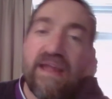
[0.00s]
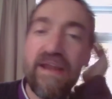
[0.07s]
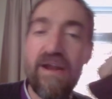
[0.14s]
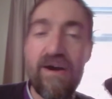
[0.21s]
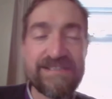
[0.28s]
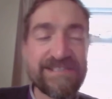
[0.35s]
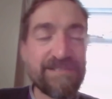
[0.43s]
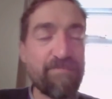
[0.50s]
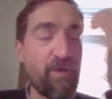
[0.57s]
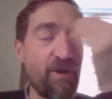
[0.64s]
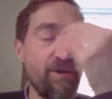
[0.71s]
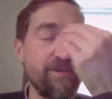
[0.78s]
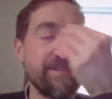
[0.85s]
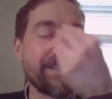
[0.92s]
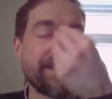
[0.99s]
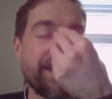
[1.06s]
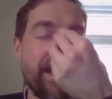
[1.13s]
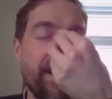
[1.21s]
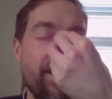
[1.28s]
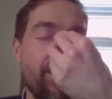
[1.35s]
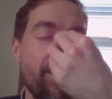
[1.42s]
Now, I suppose
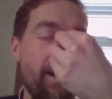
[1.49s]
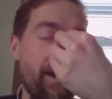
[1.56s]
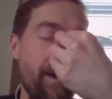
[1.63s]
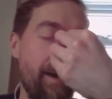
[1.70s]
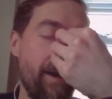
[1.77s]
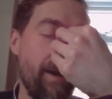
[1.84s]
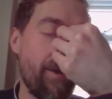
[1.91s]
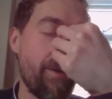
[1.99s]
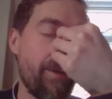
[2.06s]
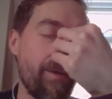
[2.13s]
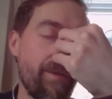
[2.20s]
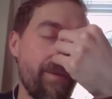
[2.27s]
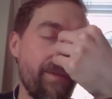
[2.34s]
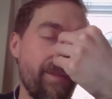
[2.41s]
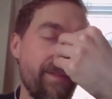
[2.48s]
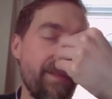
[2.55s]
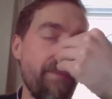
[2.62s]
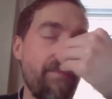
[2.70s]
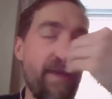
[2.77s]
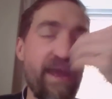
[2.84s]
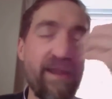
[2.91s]
that
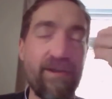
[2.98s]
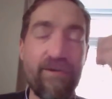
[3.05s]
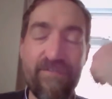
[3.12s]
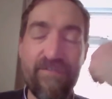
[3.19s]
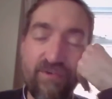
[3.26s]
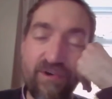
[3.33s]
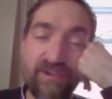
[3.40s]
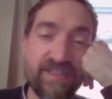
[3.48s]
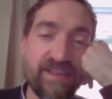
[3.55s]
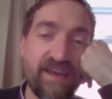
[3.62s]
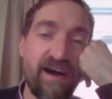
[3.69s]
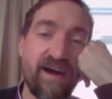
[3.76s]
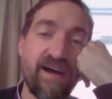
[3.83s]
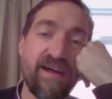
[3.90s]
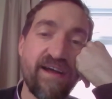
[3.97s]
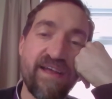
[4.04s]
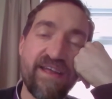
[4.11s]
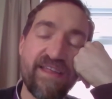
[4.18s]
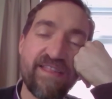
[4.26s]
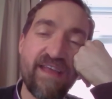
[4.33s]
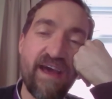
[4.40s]
the men of Hrothgar,
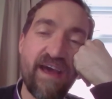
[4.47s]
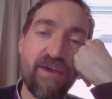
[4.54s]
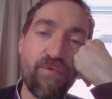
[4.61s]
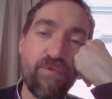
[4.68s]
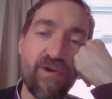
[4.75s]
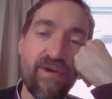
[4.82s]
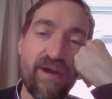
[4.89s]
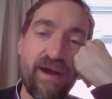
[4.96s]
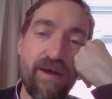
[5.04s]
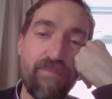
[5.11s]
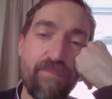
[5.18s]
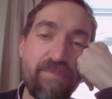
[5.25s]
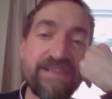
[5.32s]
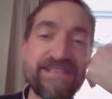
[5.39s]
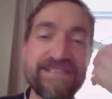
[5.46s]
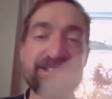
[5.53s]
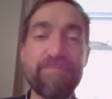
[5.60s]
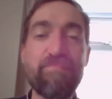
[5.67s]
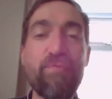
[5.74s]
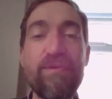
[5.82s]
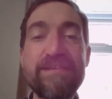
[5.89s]
they were a bit
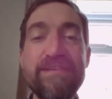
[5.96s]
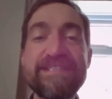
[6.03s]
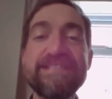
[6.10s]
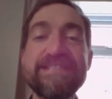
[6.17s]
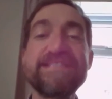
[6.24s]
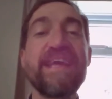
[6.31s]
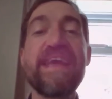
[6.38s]
disappointed to